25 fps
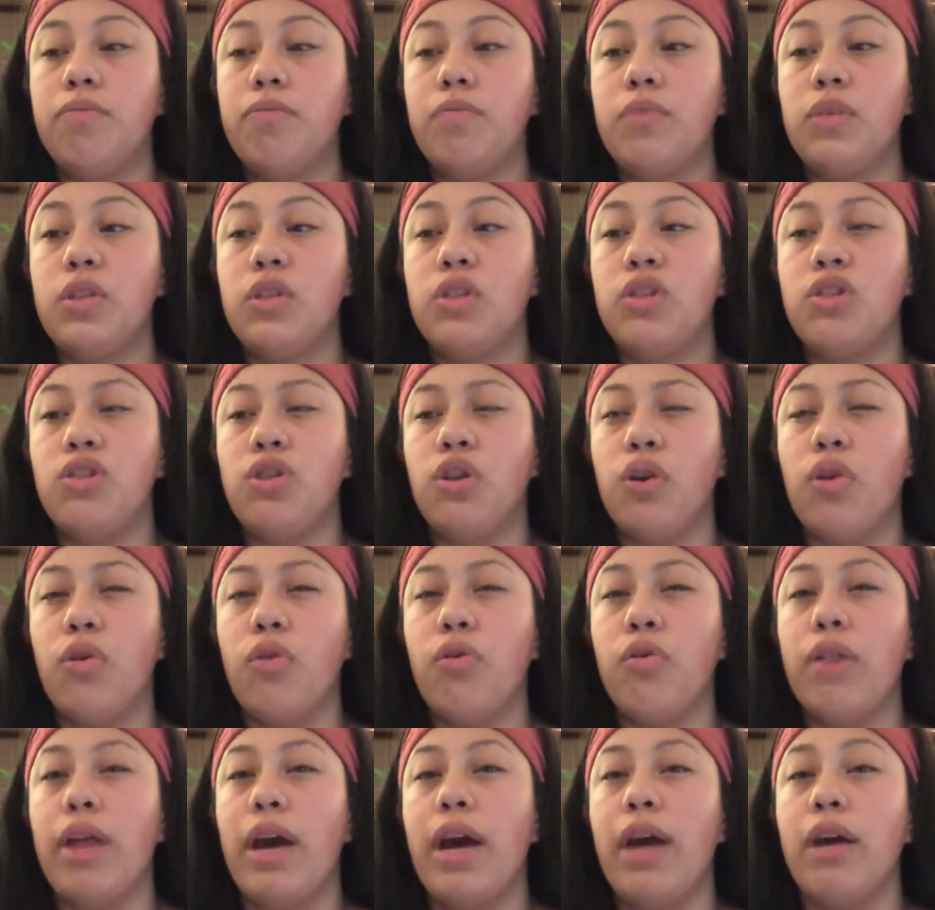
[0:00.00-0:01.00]
so
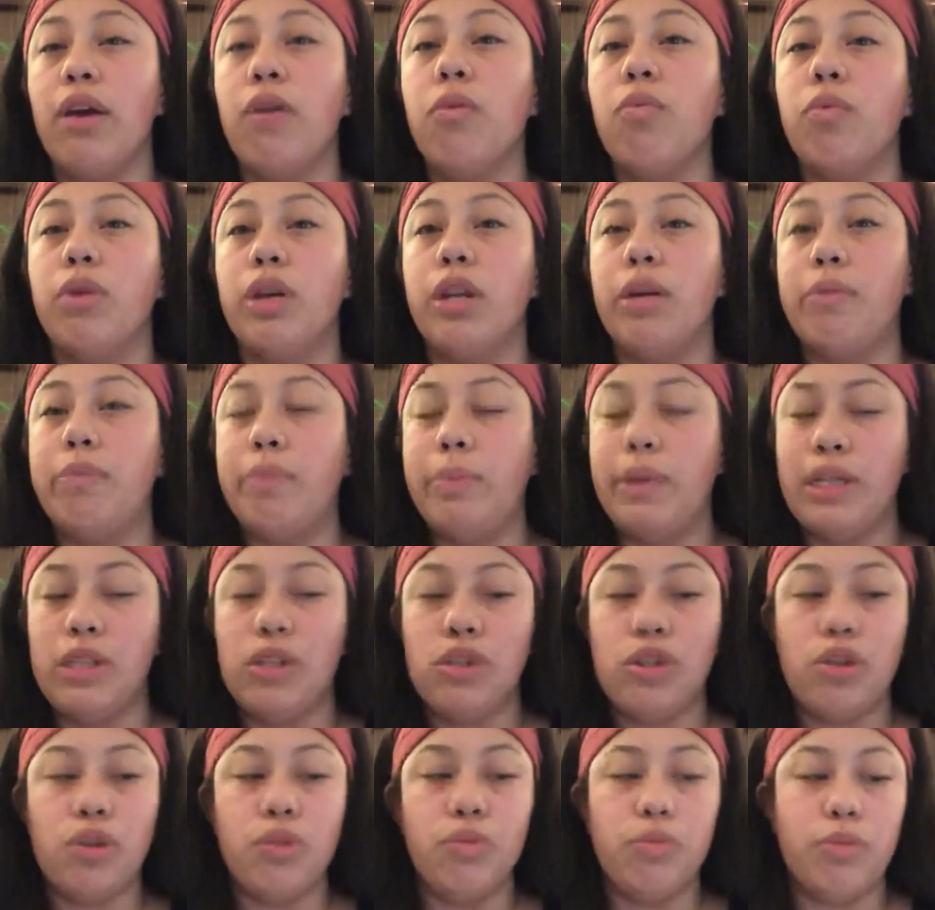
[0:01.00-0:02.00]
that it wouldn't be
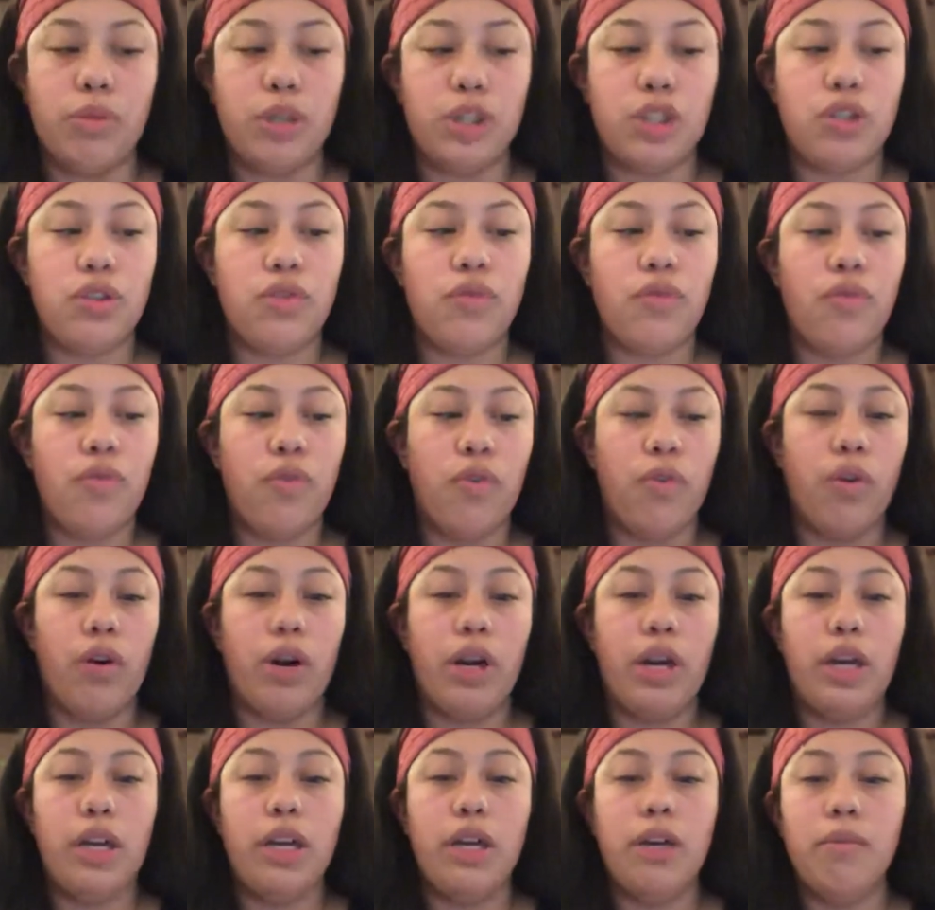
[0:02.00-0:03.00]
too much for
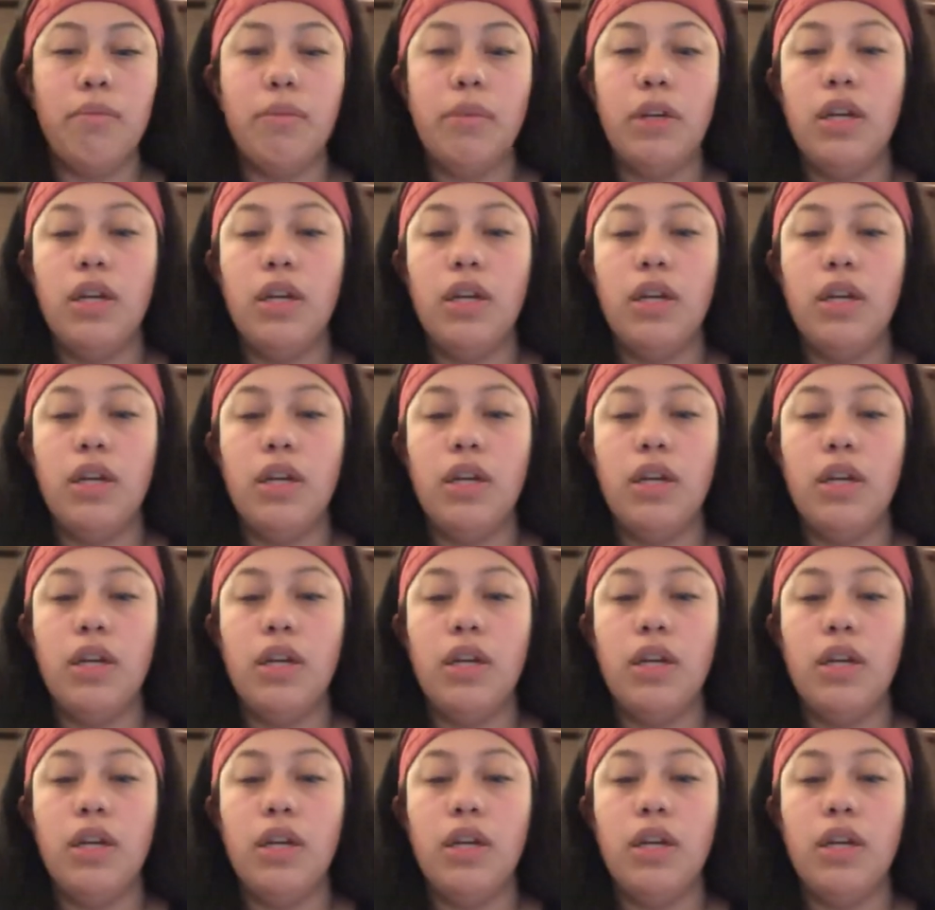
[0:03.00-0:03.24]
him,